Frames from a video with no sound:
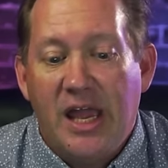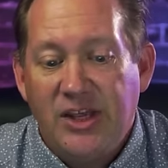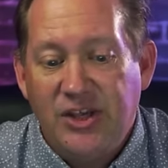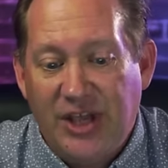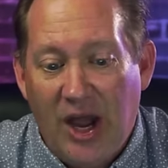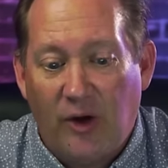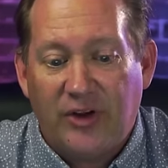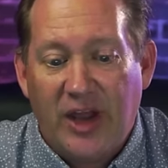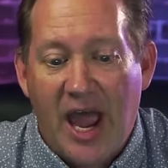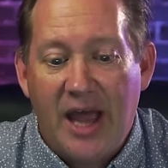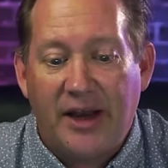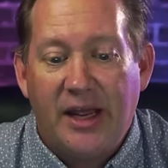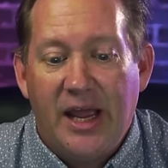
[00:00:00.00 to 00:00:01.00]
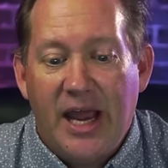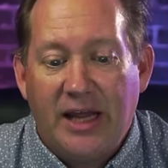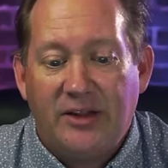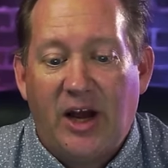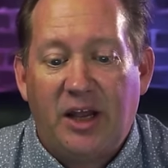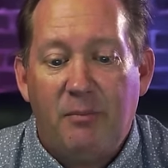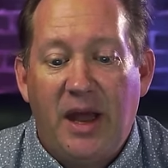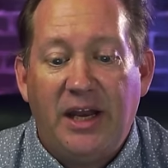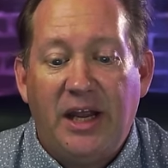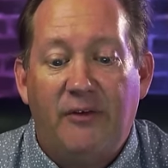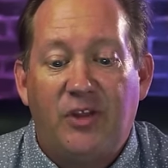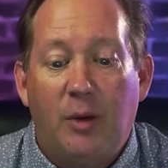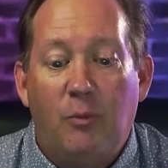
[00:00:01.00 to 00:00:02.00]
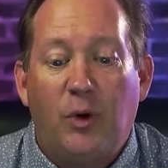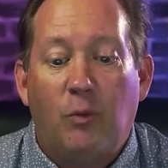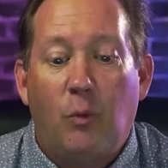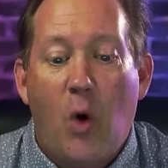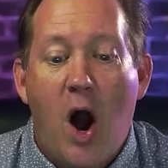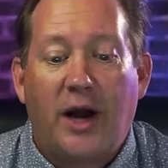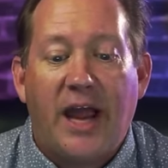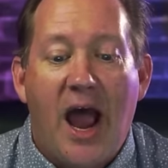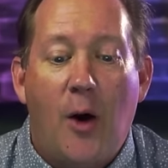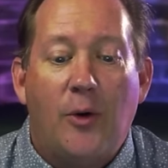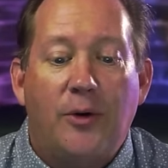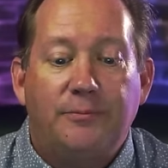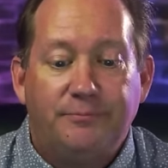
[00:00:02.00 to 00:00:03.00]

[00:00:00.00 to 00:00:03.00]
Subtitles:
yelled at, and like many of them would walk out.